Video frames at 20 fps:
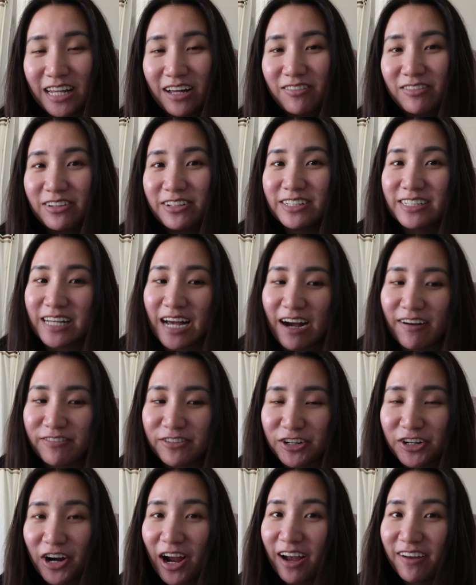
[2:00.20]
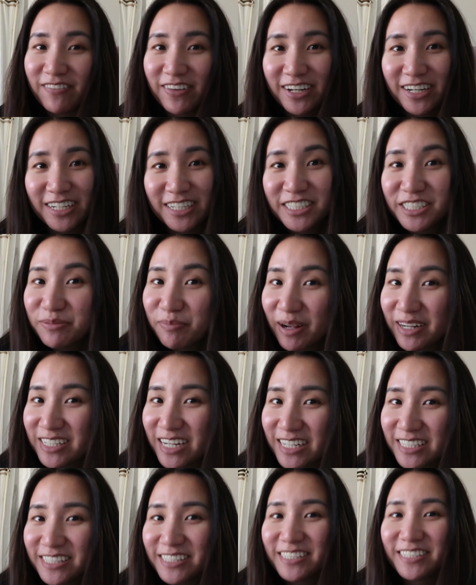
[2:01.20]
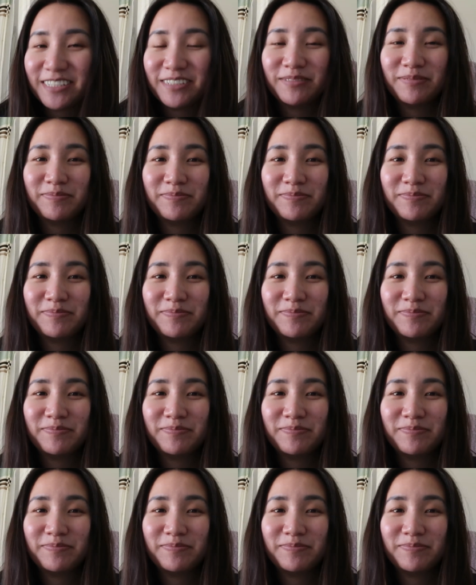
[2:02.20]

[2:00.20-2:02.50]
levels after I finish my test.